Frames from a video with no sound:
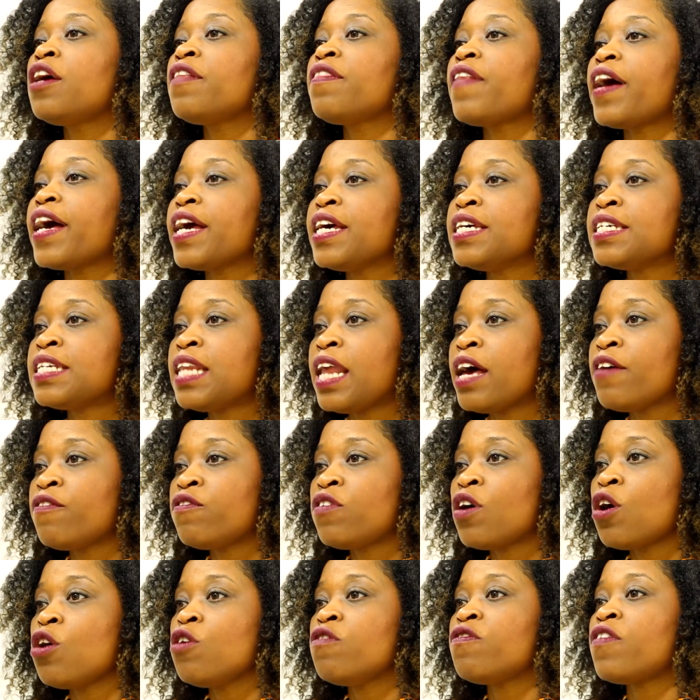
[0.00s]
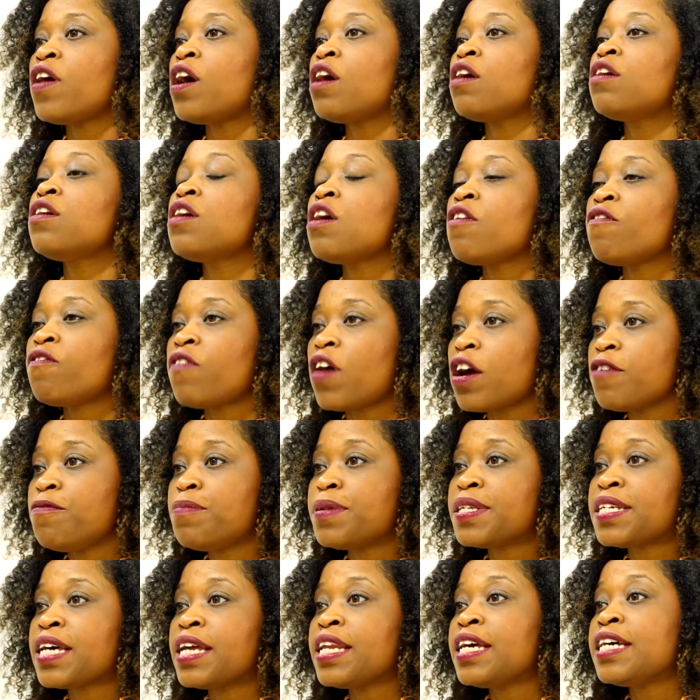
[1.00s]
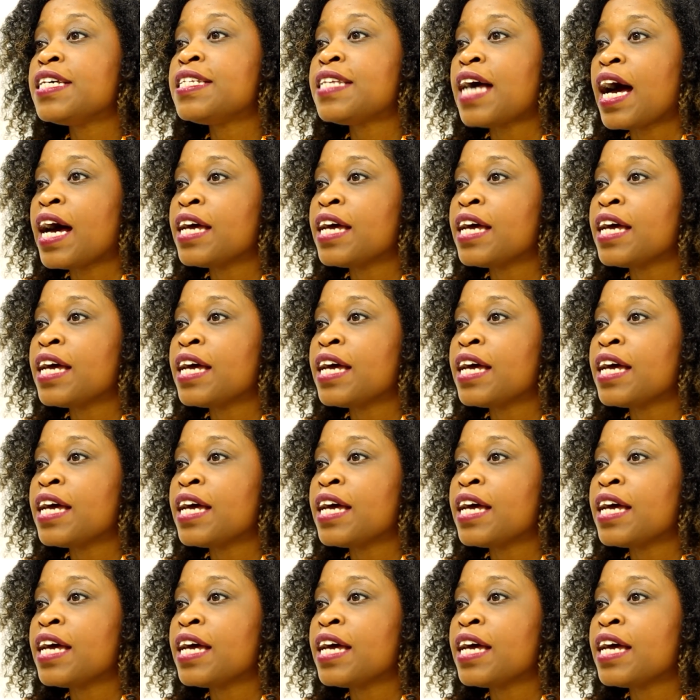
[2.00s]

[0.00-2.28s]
that is left over, 5% is